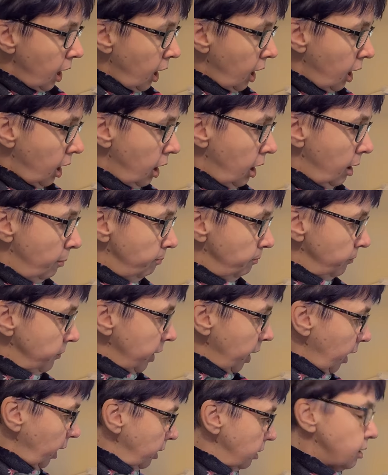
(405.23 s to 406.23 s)

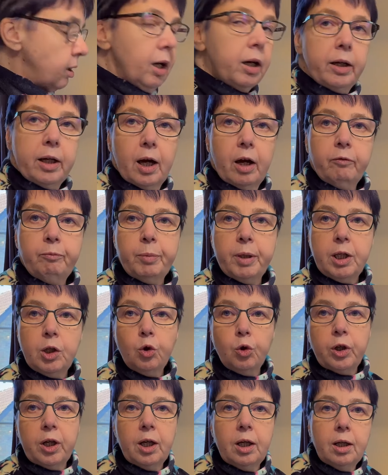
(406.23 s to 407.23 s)
And I have been
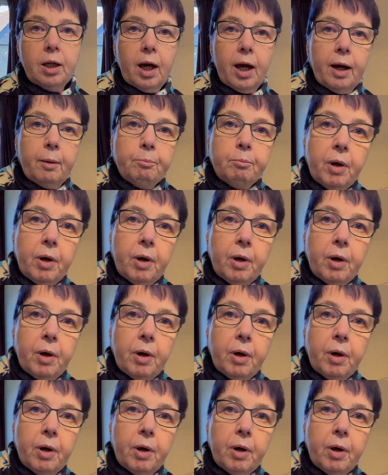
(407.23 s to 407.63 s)
looking at